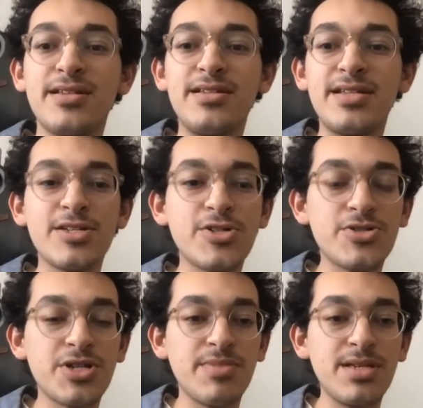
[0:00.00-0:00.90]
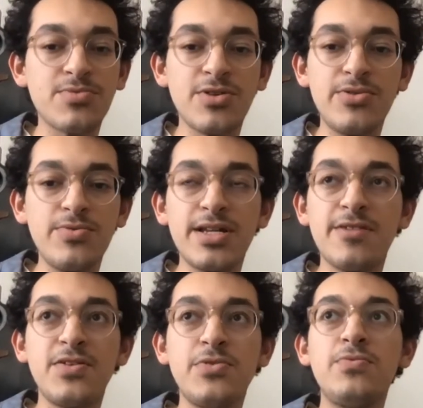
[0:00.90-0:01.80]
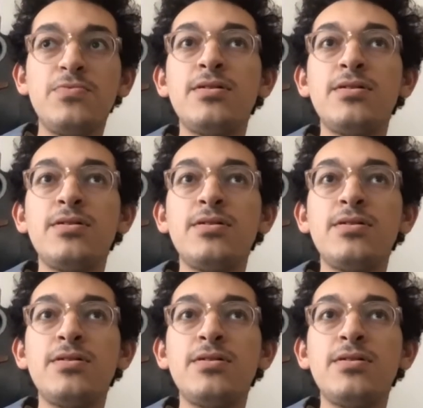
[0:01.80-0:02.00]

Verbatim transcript: an internship piece where you interview